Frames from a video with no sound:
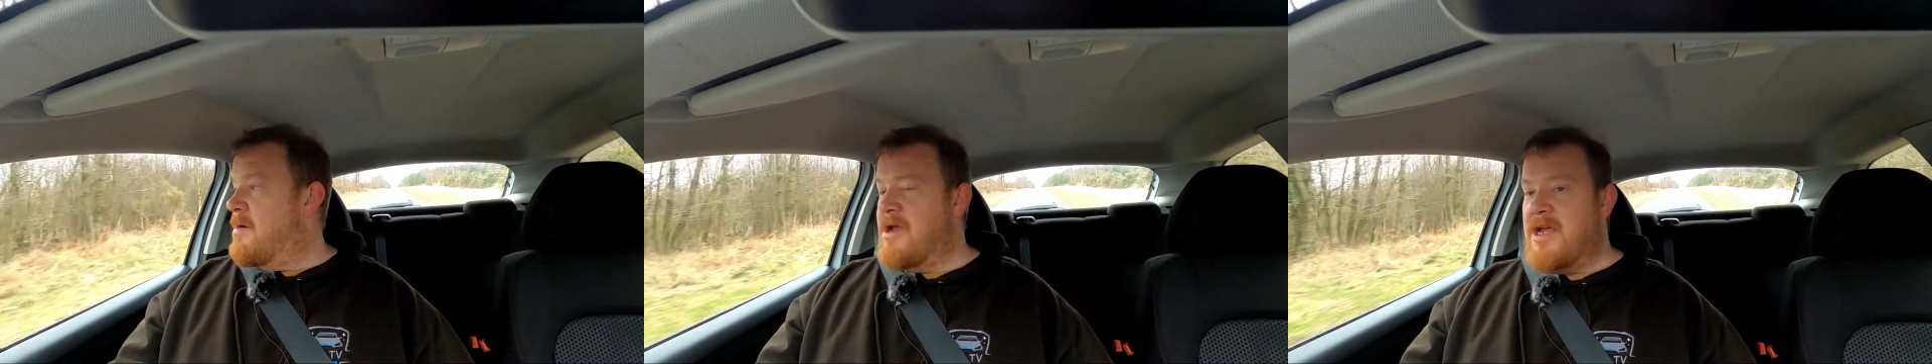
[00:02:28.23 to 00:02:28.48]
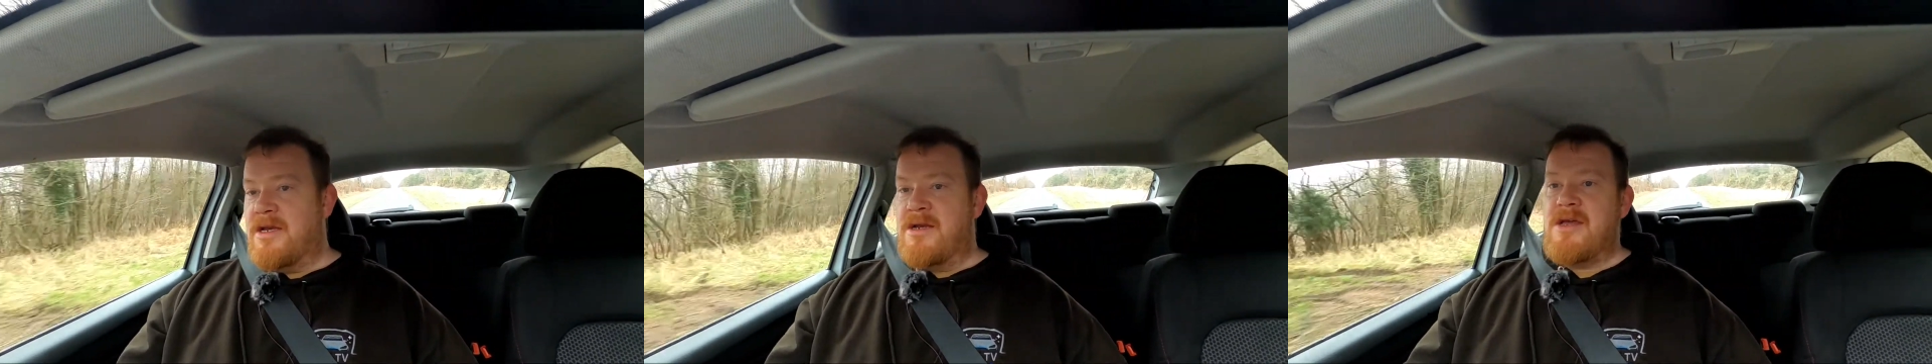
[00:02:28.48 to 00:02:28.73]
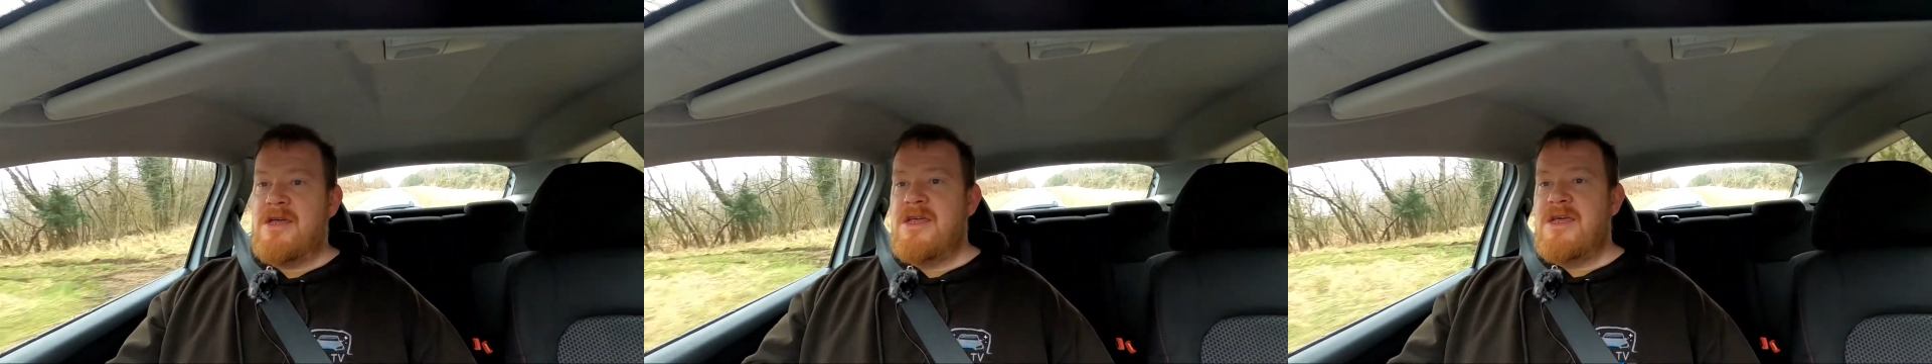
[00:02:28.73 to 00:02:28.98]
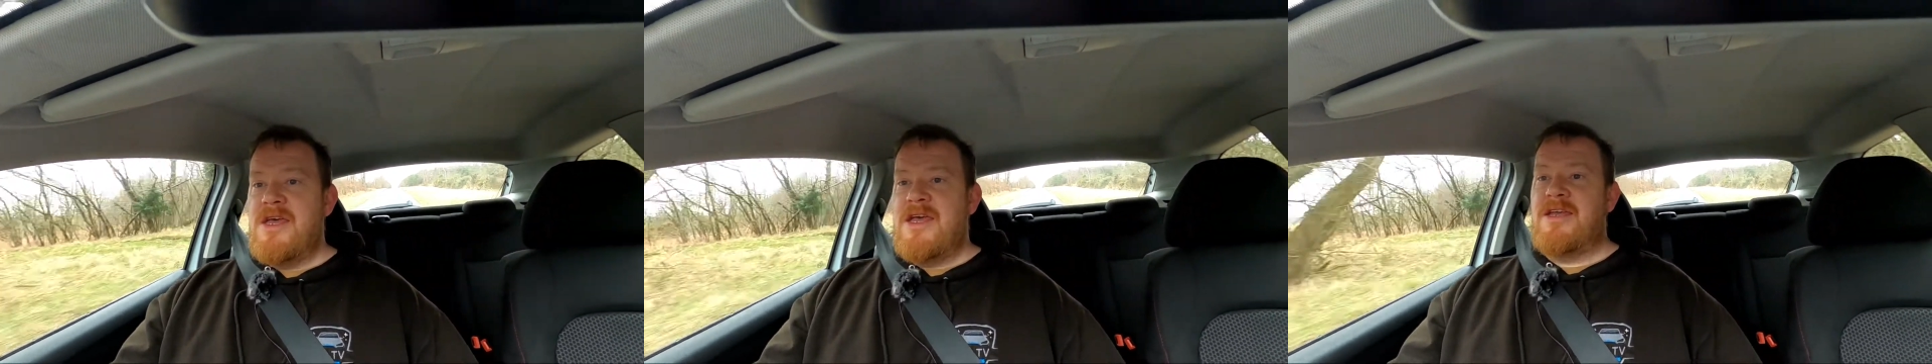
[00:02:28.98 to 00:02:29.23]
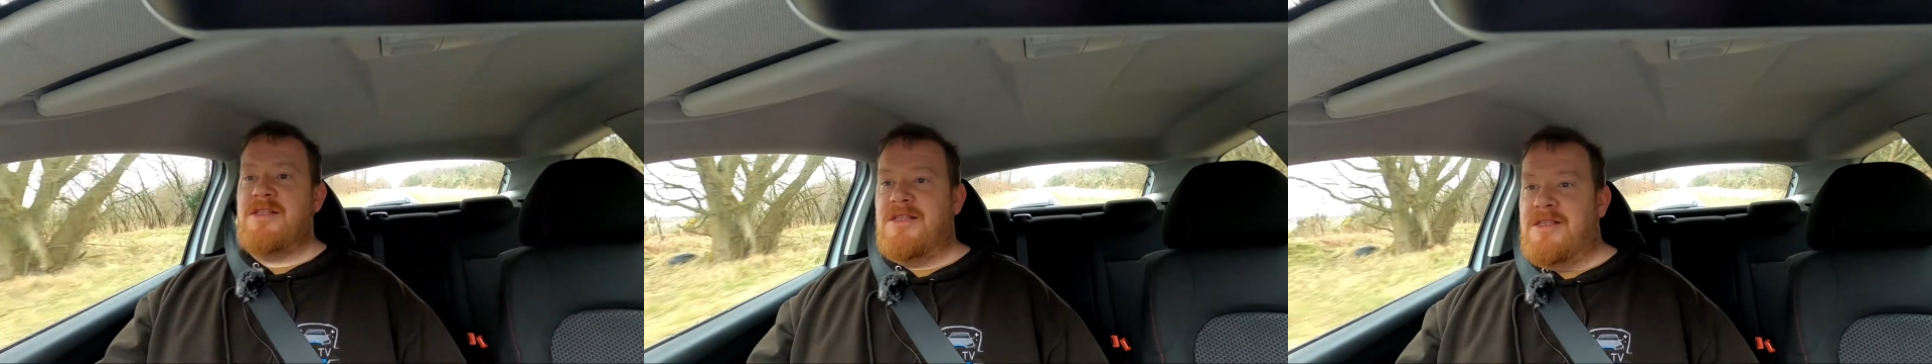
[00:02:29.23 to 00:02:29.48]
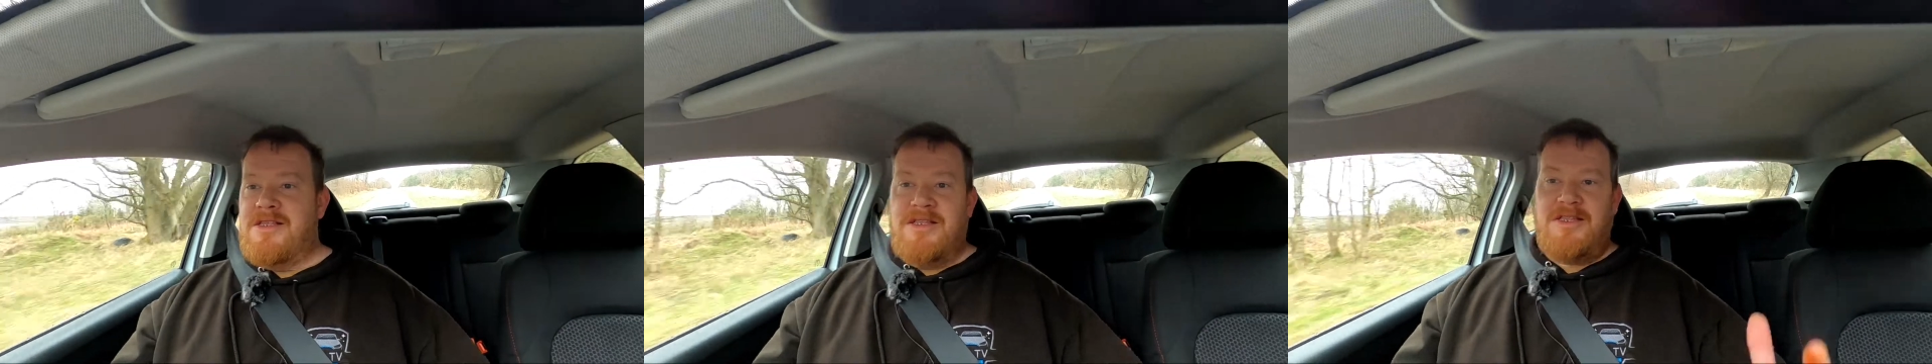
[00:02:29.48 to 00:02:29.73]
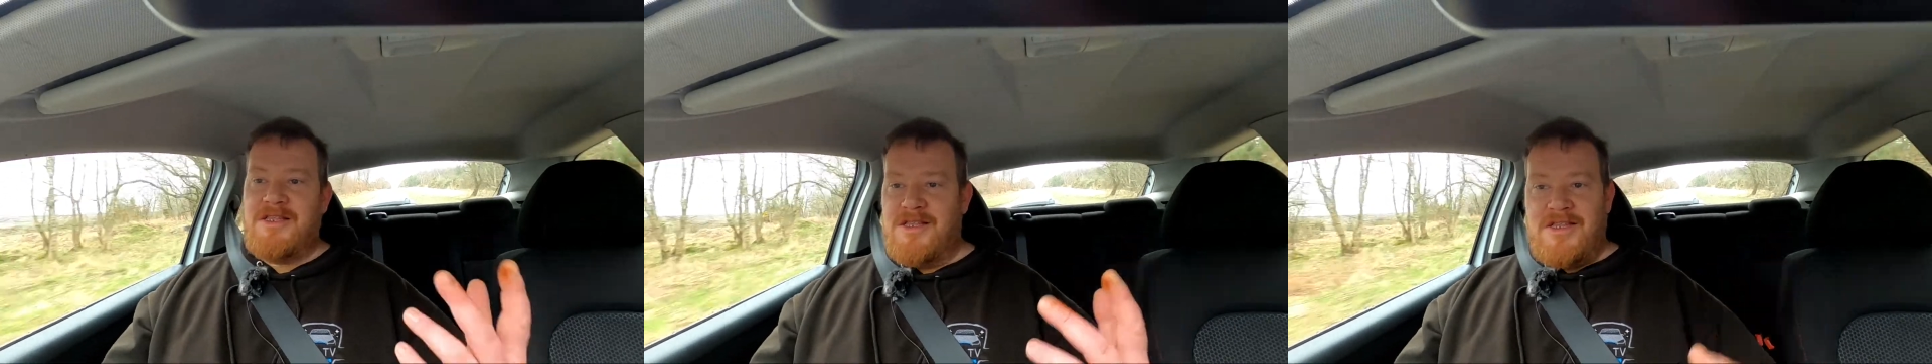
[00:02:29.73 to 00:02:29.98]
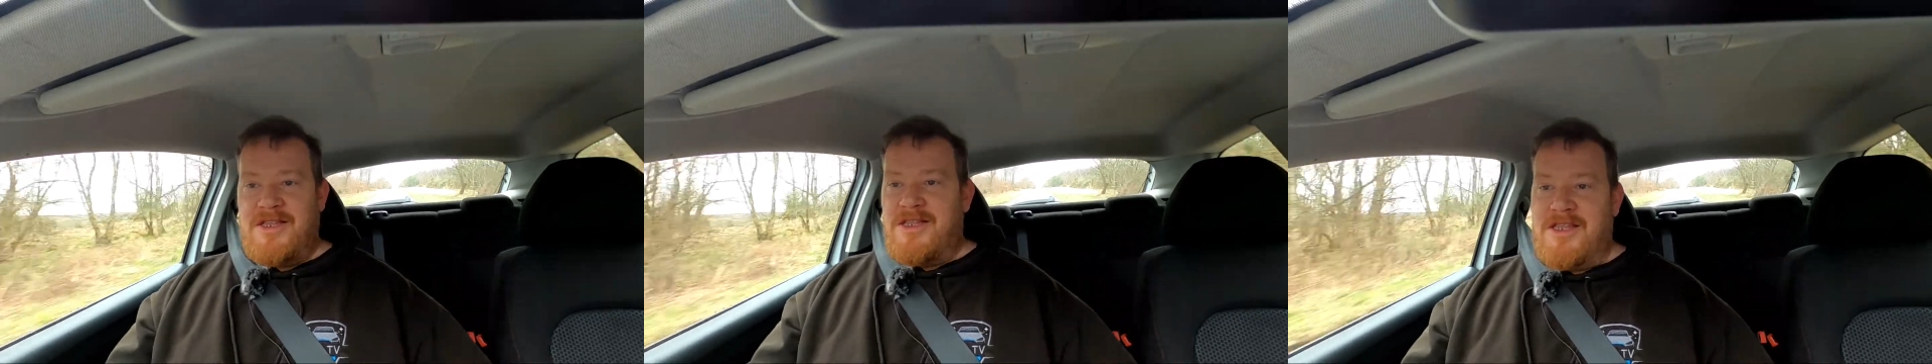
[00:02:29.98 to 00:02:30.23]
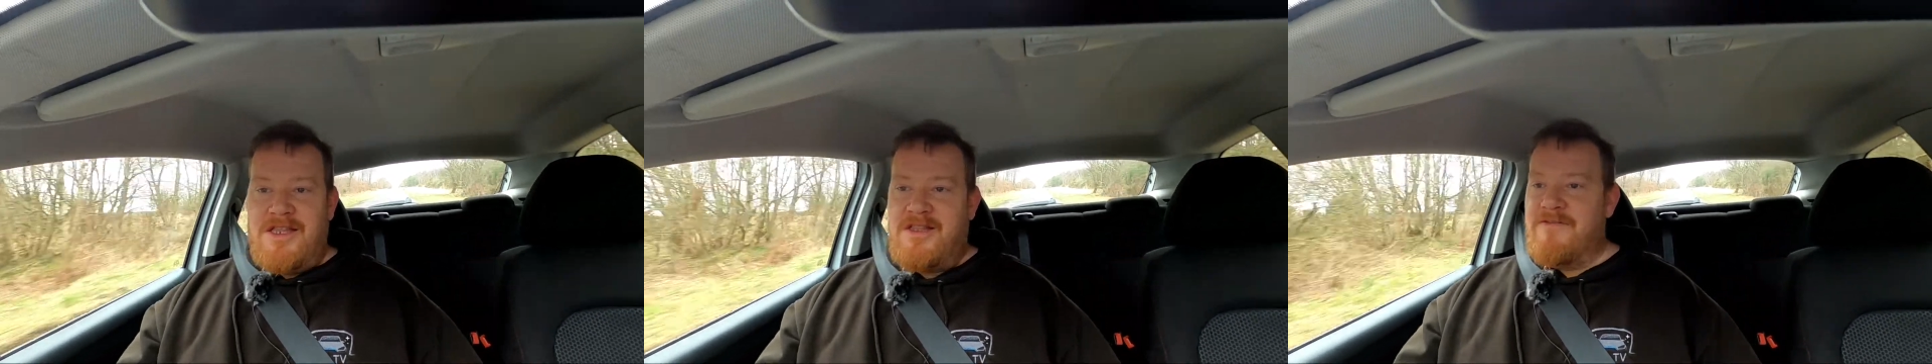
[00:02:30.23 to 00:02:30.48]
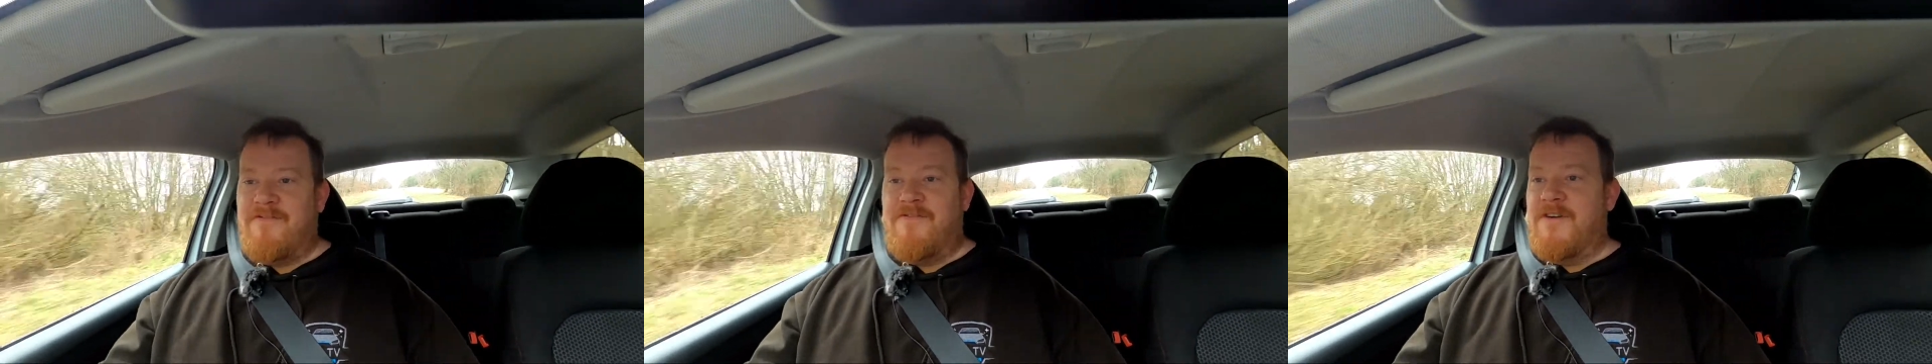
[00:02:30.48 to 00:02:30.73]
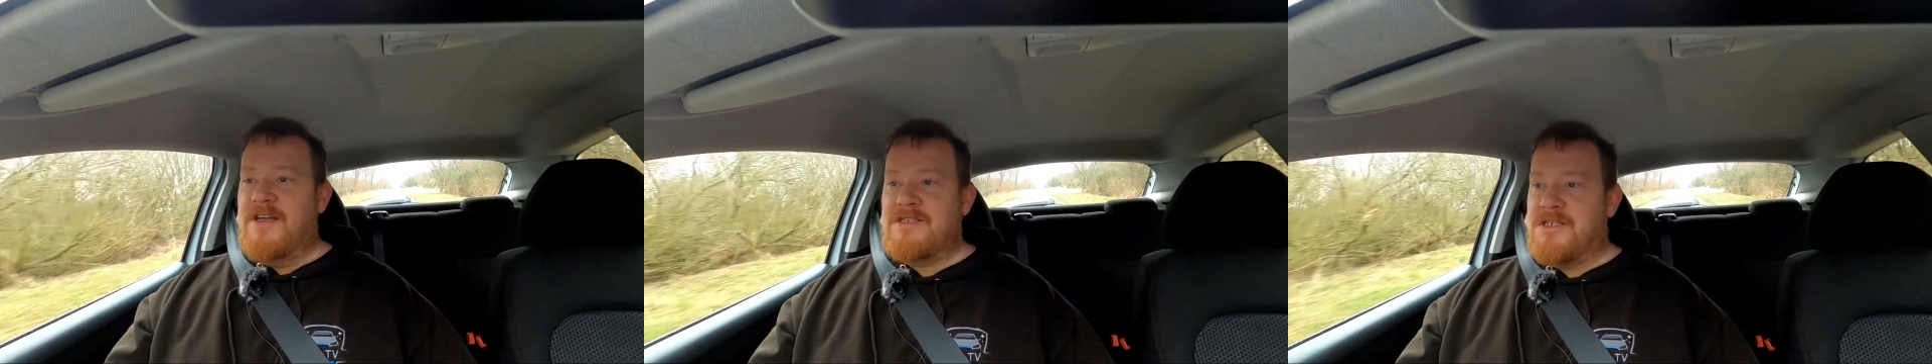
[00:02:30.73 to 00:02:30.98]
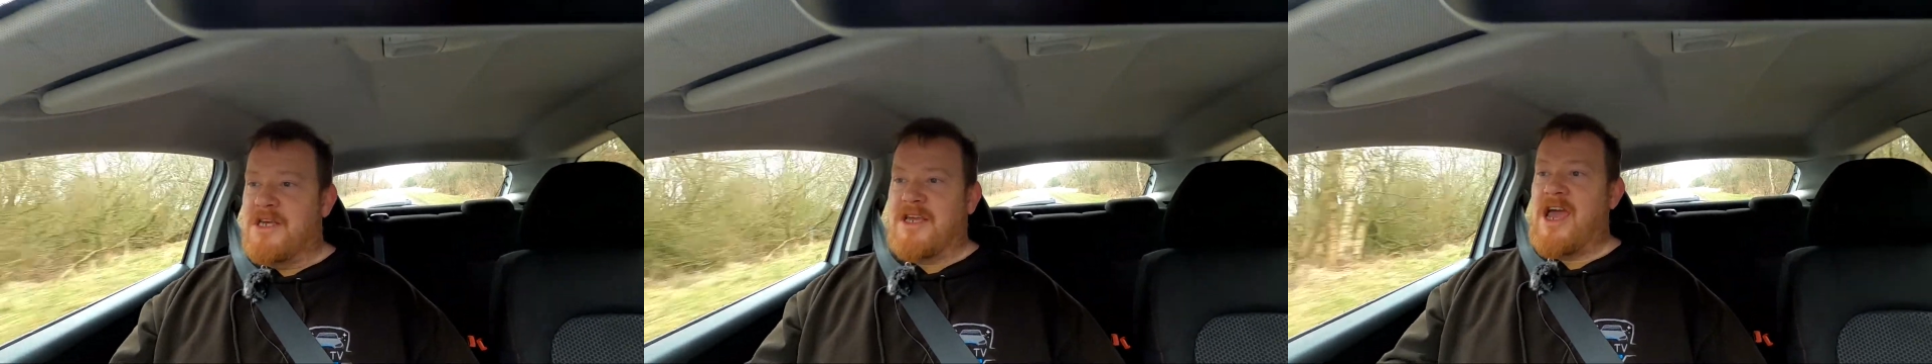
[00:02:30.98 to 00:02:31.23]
I mean, it fits